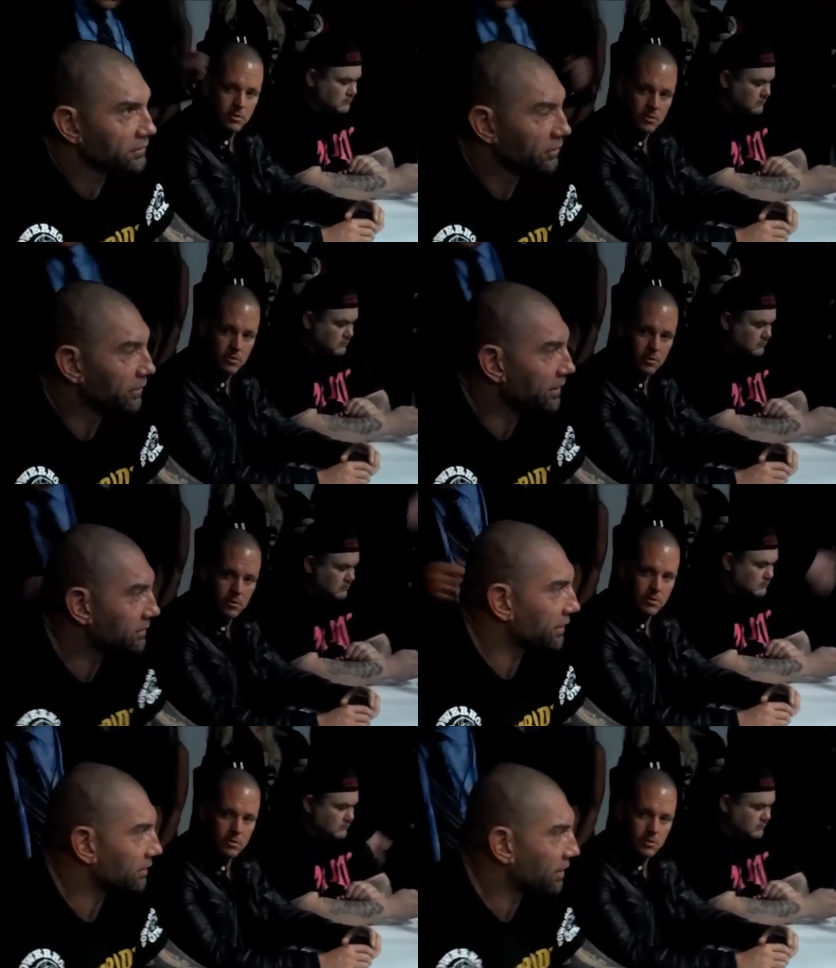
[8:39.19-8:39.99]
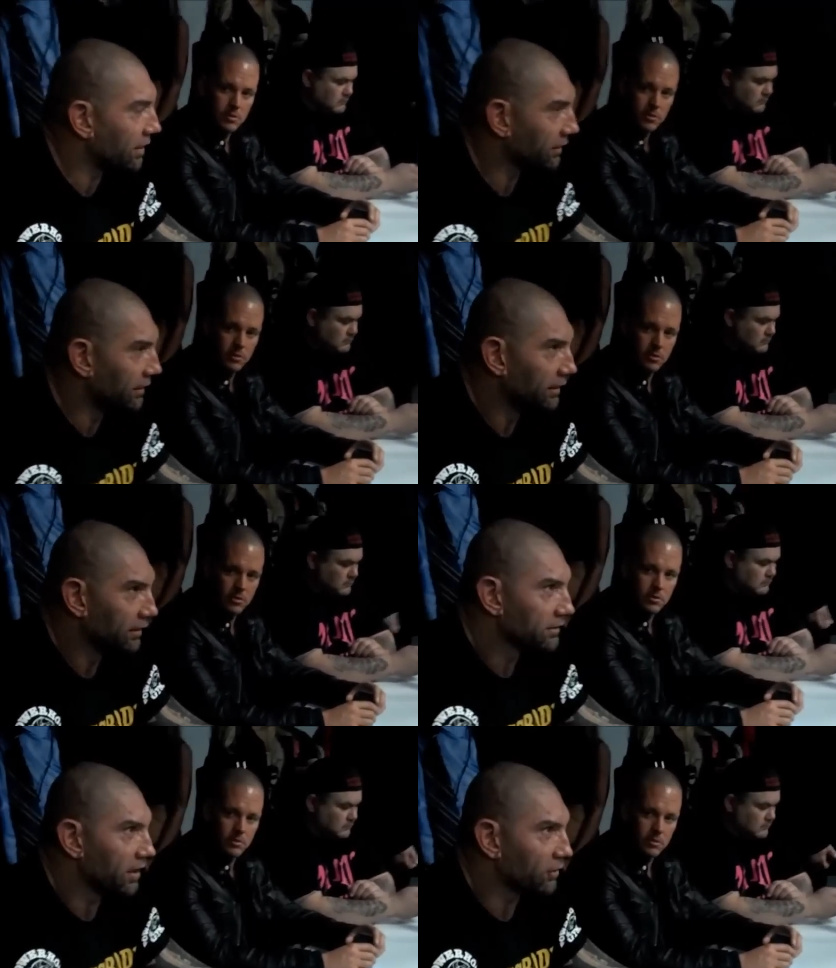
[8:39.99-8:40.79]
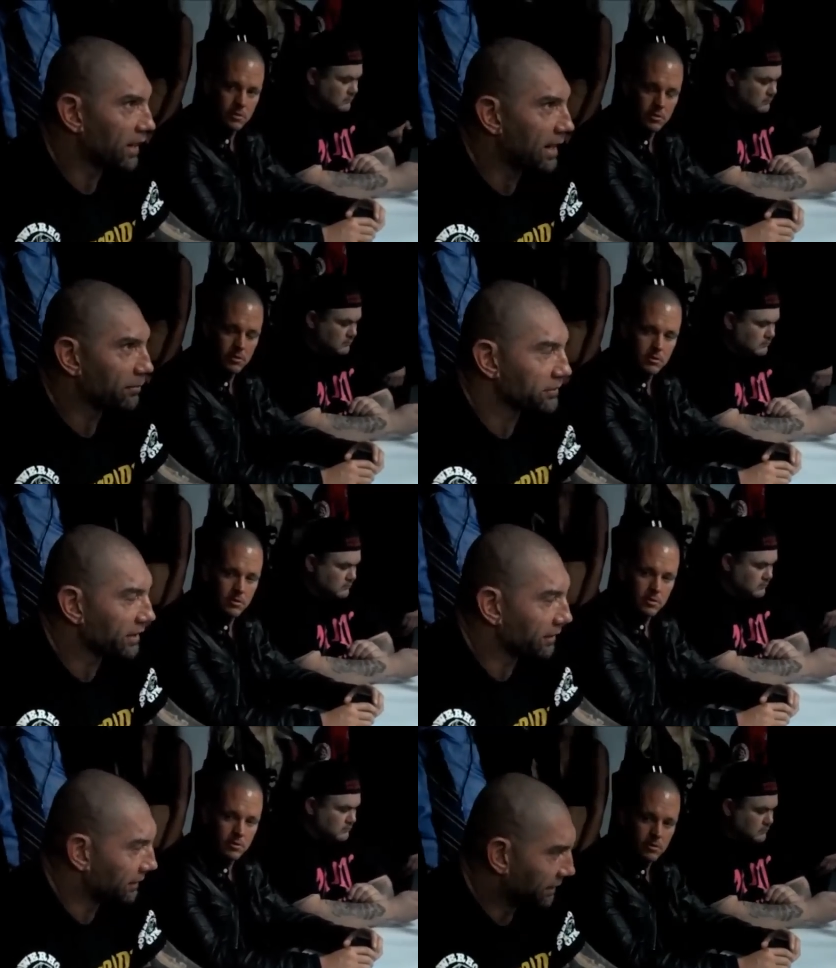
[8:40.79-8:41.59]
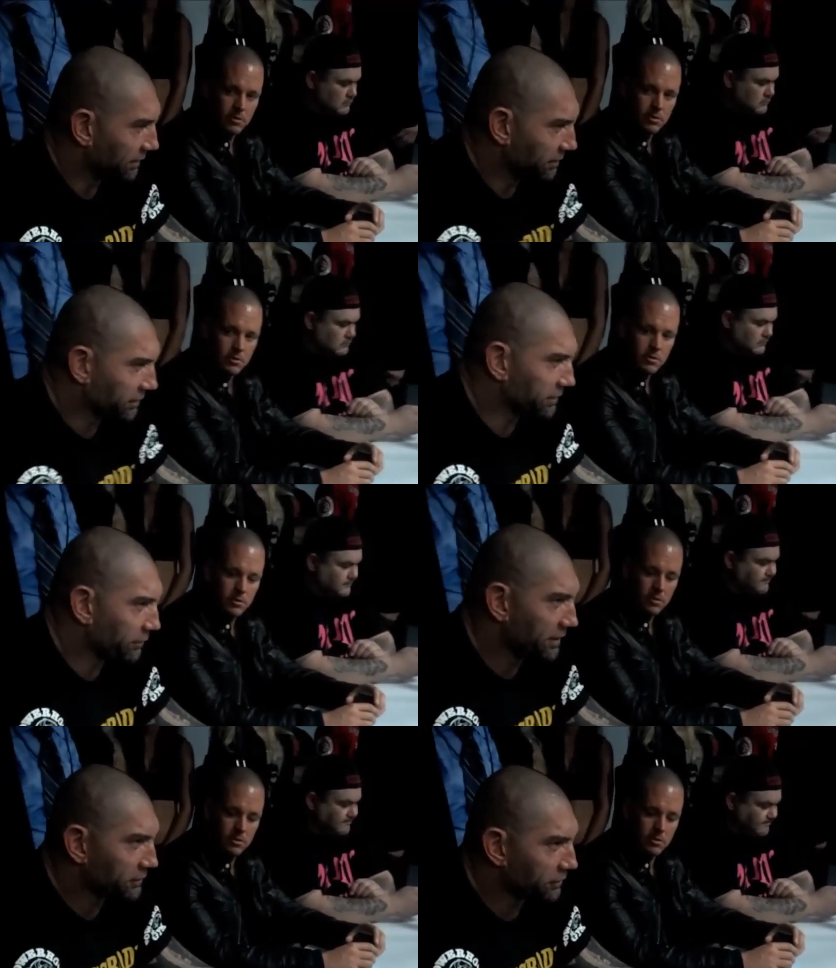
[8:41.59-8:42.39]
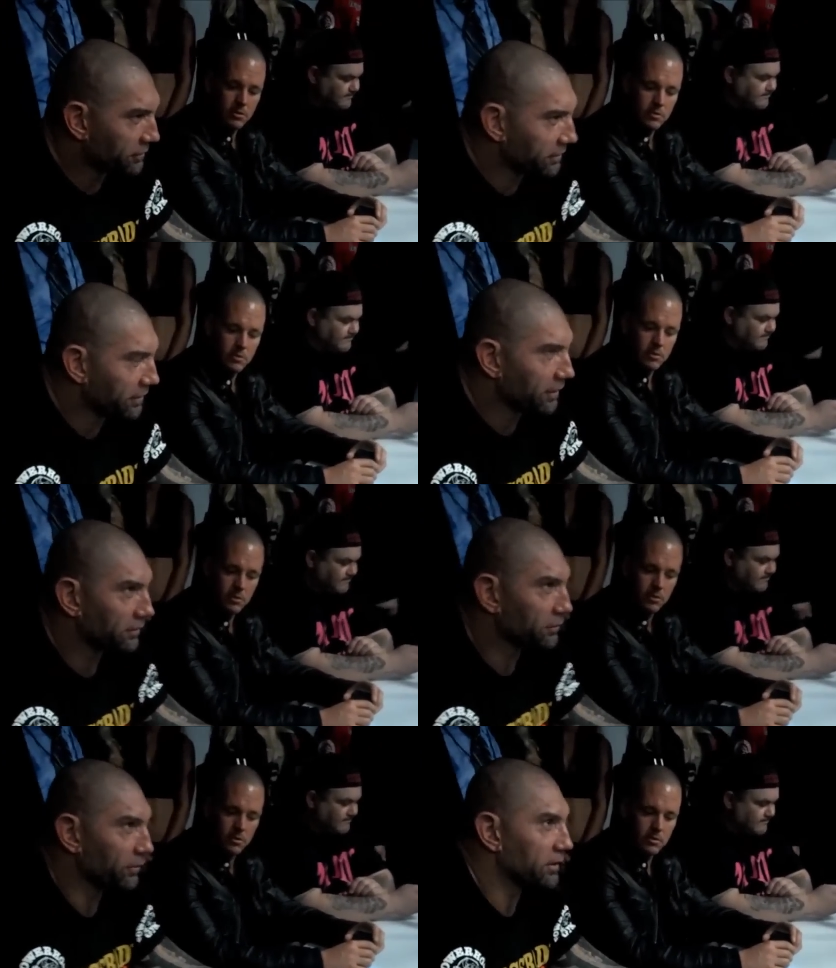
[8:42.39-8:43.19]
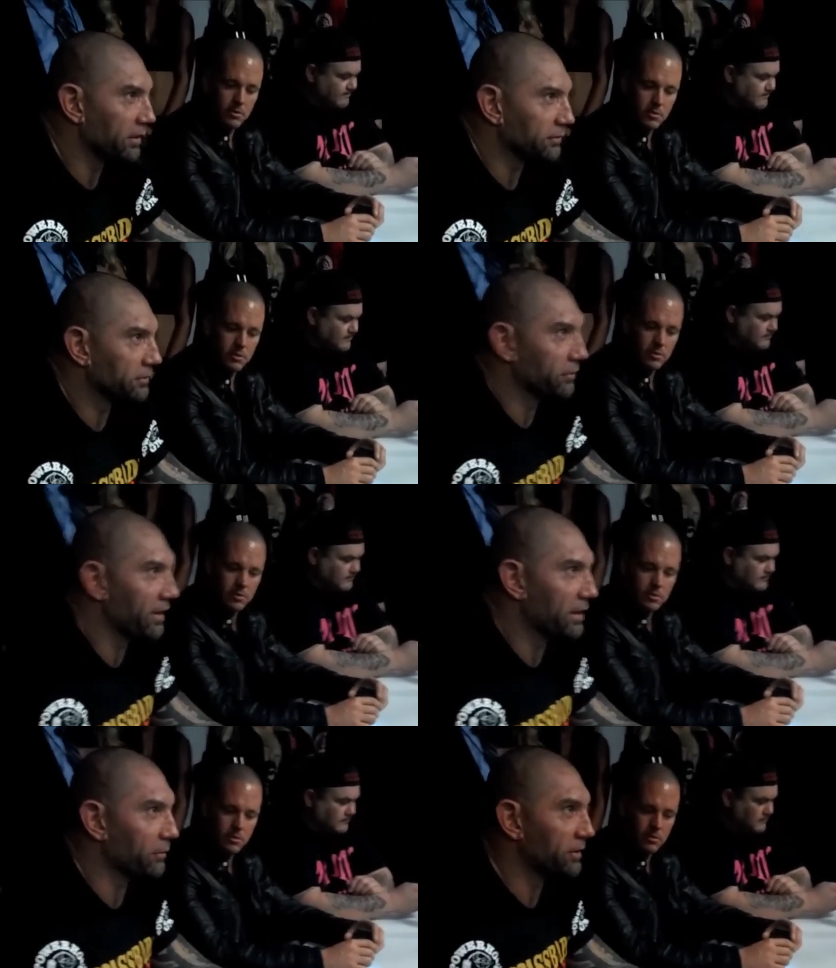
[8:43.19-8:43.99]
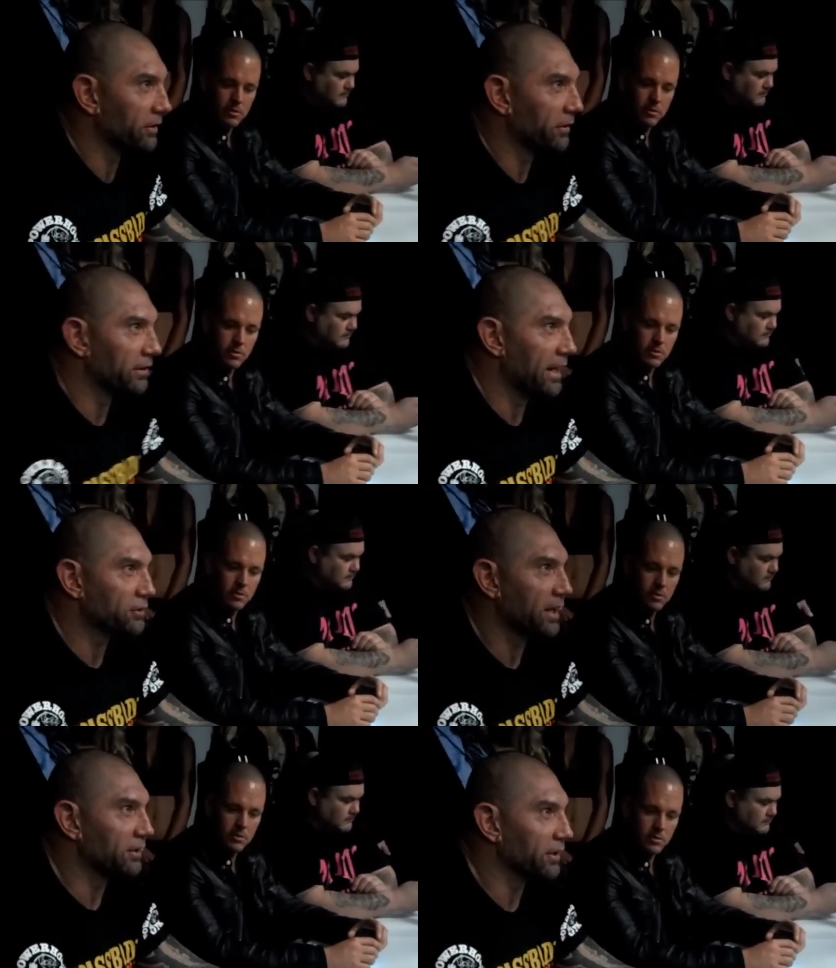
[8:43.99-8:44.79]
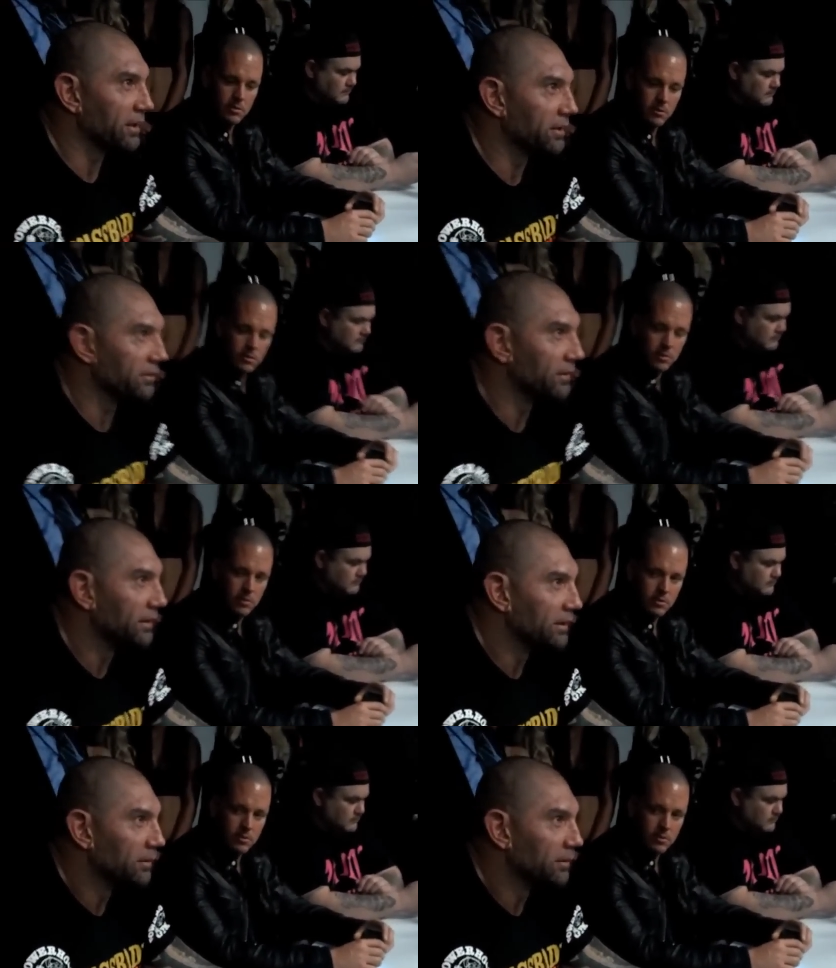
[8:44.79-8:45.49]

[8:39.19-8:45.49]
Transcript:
Speaker 1: It's so easy to talk, talk crap or say, you should do this, you should do this. You know, do that when you're on the outside looking in.